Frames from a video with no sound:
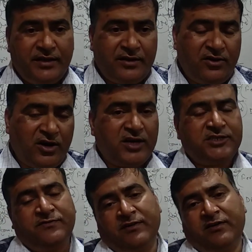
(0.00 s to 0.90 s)

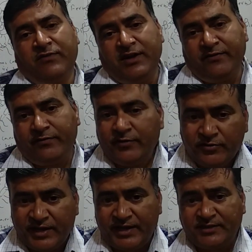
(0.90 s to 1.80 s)
lasts for only
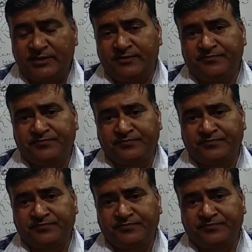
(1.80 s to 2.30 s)
few days